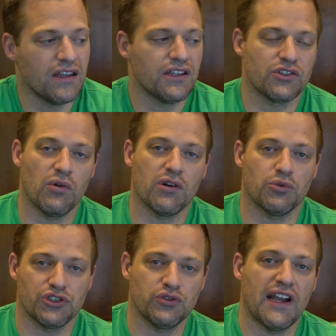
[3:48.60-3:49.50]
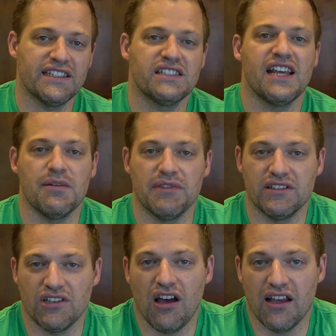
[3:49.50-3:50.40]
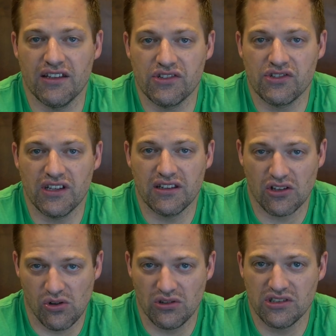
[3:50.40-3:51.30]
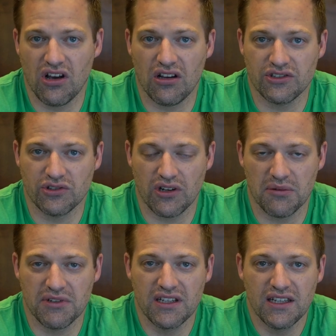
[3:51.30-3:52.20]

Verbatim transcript: So what a restraint statement does in the cold call script